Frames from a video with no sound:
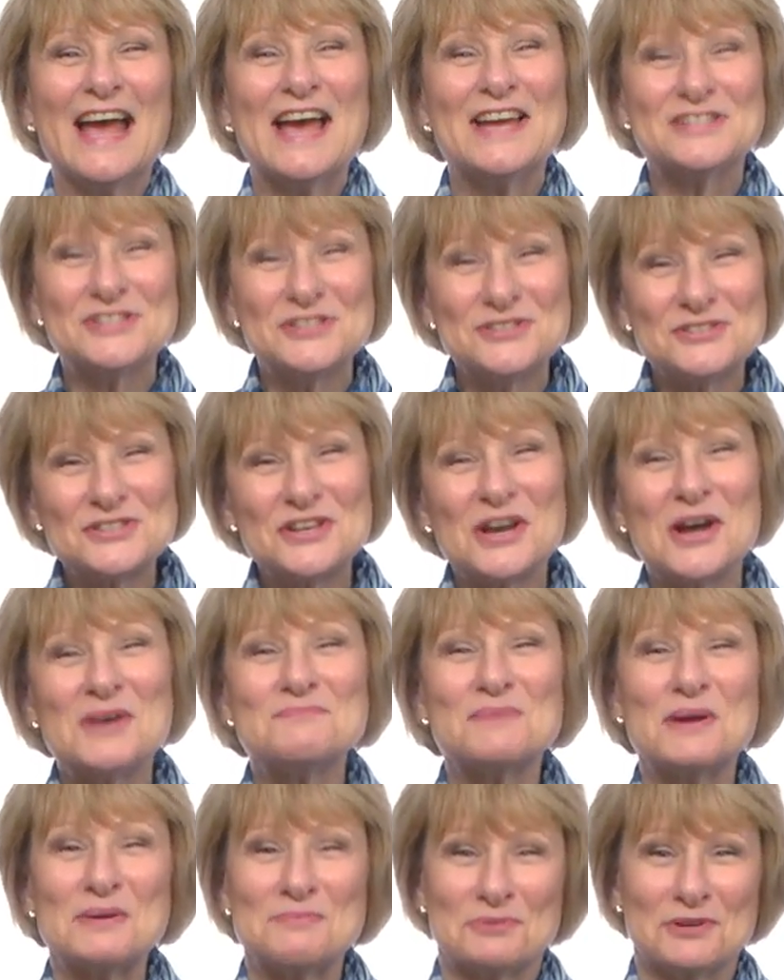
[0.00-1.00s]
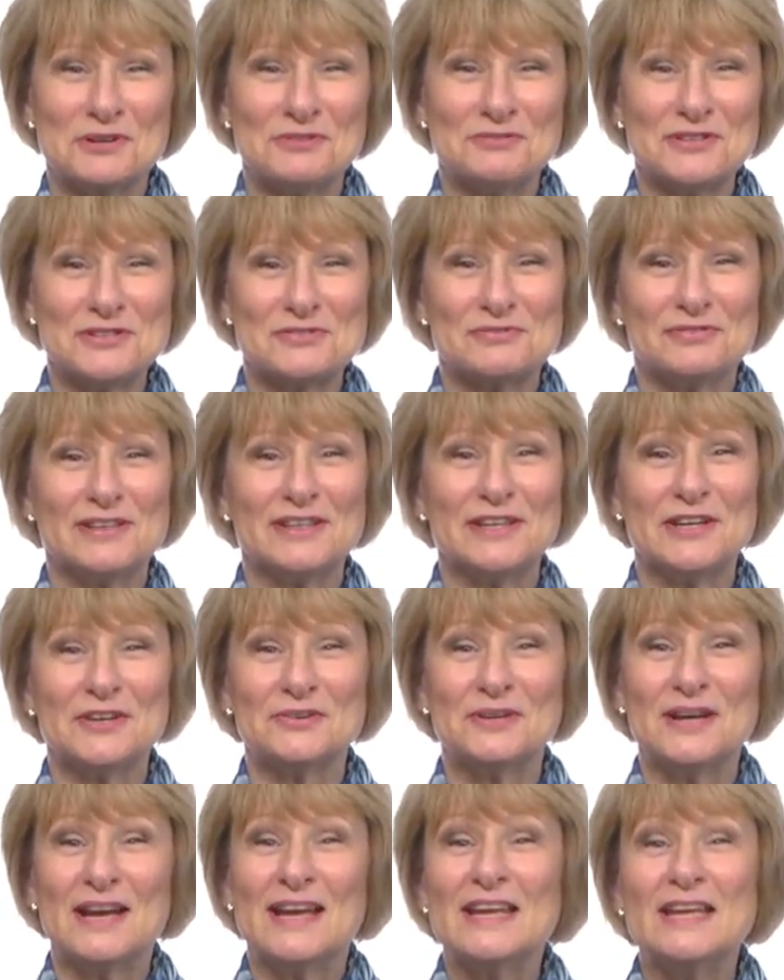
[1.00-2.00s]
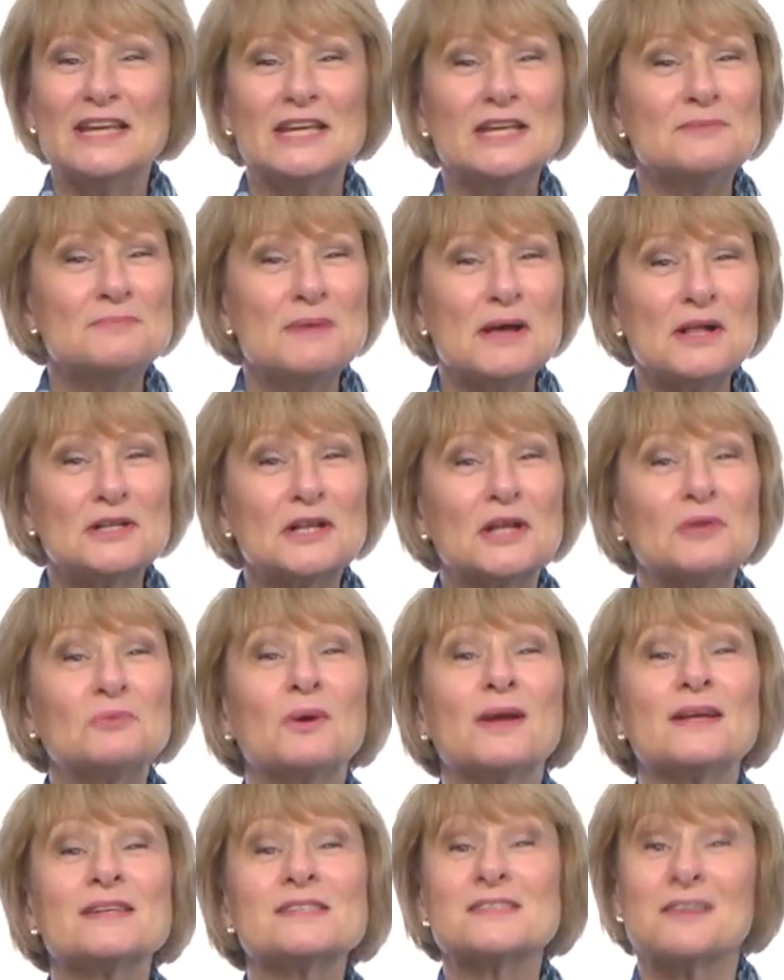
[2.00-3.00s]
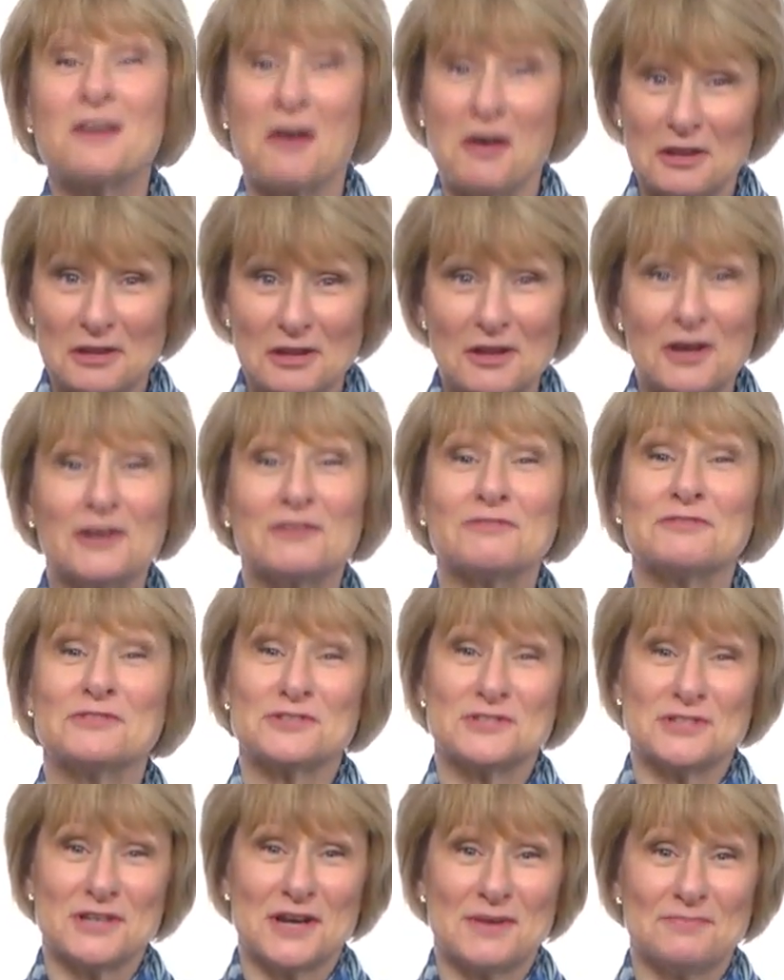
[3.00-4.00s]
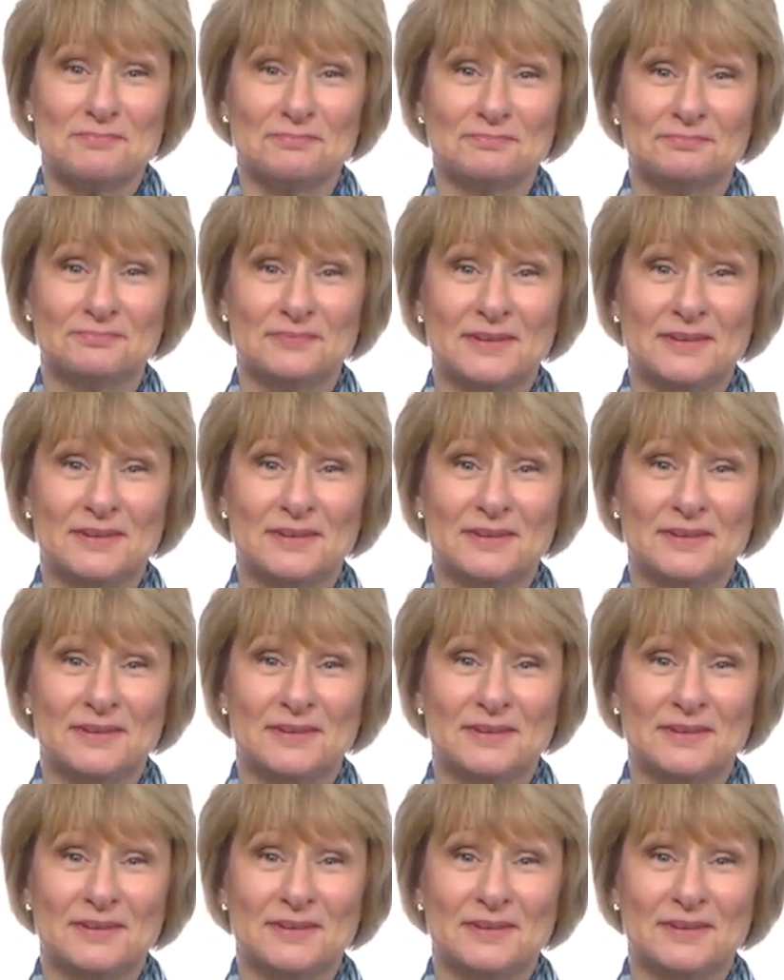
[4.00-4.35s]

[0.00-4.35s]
As you saw in my previous video, email can waste a lot of your time.